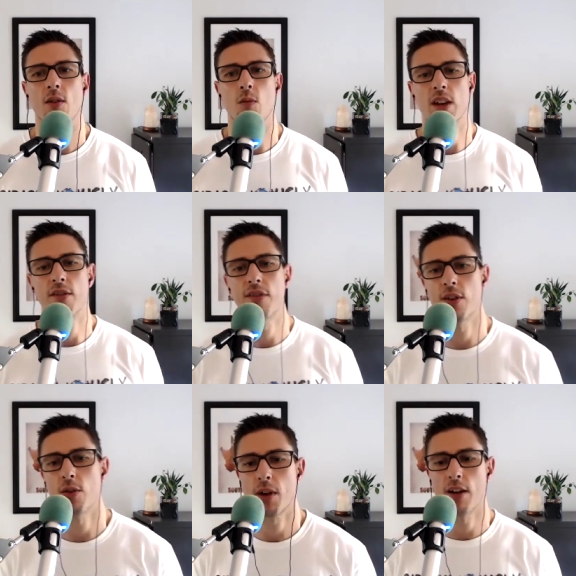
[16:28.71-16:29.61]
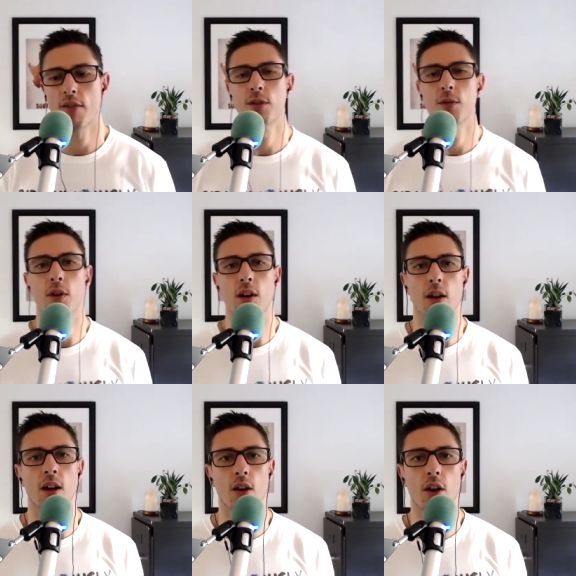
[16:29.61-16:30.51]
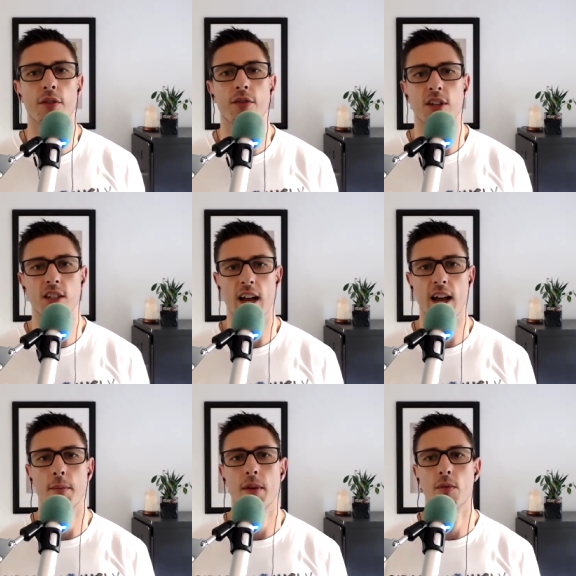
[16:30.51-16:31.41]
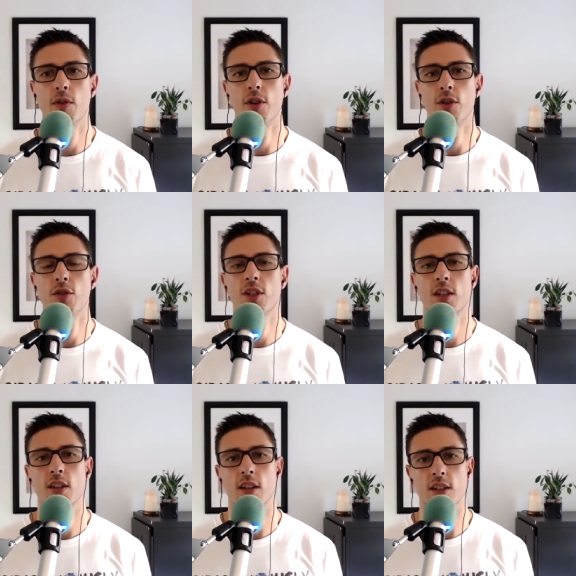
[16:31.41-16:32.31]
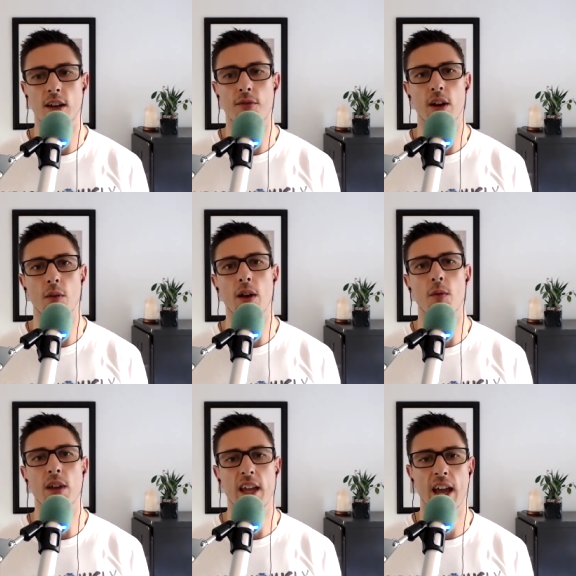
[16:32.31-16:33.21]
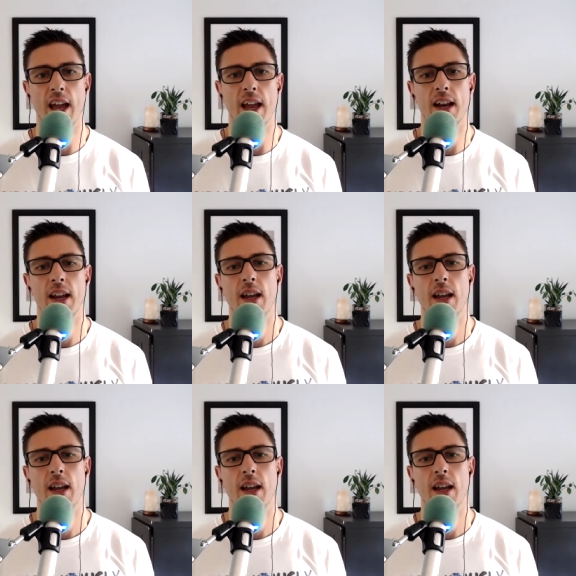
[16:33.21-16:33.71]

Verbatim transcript: we feel comfortable a lot of the time and we reduce the suffering where we can.